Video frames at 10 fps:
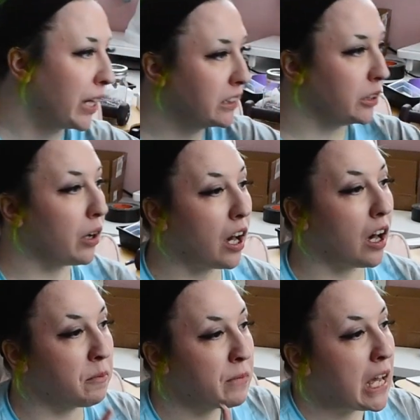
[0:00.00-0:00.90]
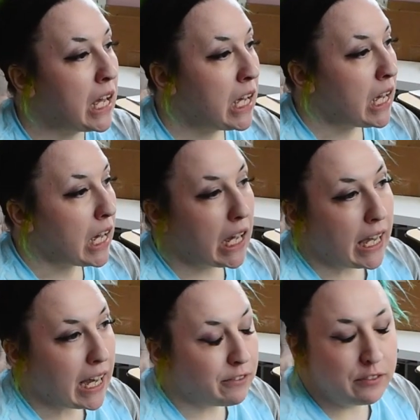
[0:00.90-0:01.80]
gotta do? I
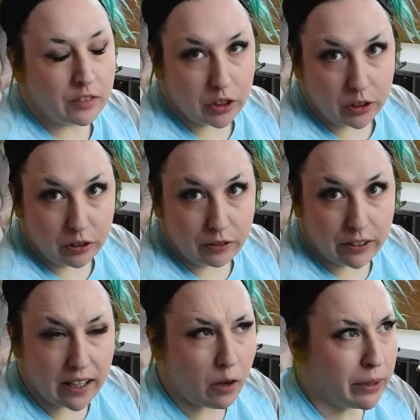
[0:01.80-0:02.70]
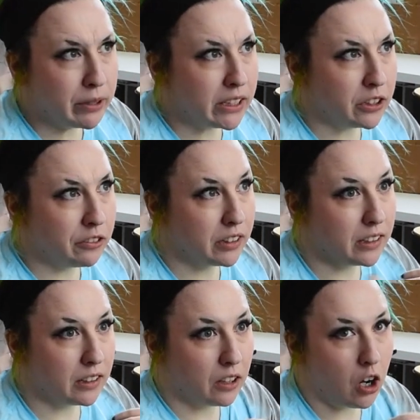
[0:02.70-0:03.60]
have to figure out what I'm gonna do for the
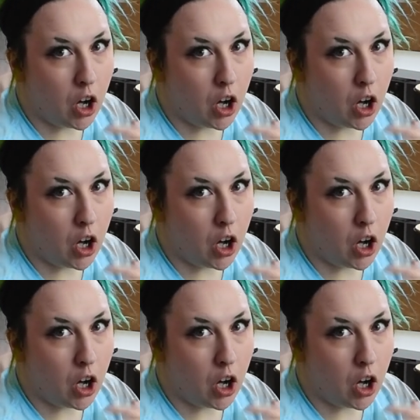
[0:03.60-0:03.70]
little